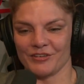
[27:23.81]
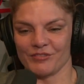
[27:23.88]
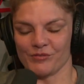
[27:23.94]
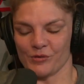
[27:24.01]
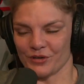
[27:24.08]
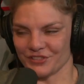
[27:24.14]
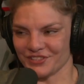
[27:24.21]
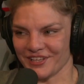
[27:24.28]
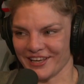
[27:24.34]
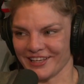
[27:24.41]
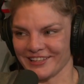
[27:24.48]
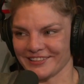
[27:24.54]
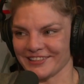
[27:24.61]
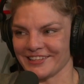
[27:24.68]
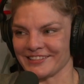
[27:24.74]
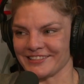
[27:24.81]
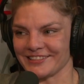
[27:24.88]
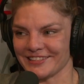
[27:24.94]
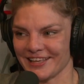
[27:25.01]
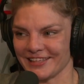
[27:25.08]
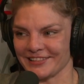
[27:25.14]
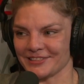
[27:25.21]
foresight and
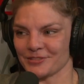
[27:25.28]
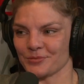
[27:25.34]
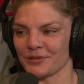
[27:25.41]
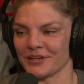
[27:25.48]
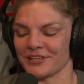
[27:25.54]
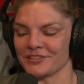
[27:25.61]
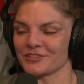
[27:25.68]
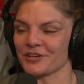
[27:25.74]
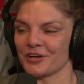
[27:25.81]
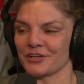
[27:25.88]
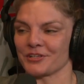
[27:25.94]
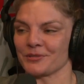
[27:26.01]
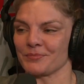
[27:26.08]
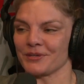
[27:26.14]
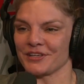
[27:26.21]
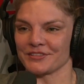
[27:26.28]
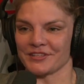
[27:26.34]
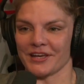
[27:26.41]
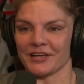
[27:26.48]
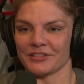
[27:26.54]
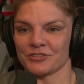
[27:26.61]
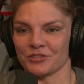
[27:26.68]
sense when I started, because
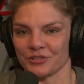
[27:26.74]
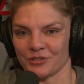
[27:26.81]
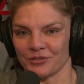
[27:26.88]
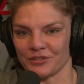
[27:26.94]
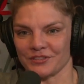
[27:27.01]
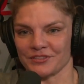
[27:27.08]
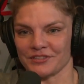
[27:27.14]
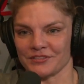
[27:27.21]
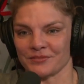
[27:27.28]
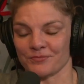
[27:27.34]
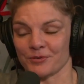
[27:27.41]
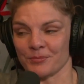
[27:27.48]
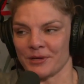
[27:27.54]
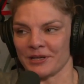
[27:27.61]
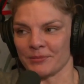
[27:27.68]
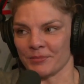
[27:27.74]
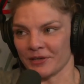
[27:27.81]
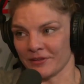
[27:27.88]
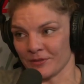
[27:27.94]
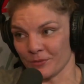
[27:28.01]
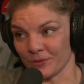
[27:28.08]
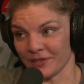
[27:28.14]
I took criticism from
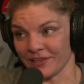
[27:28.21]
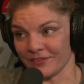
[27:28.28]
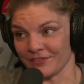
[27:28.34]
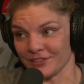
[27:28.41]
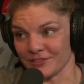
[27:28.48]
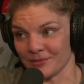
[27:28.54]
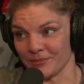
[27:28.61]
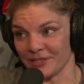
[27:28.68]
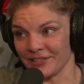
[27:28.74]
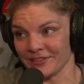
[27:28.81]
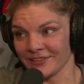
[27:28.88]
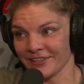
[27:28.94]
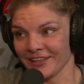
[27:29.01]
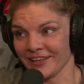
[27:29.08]
anybody that would give it to me,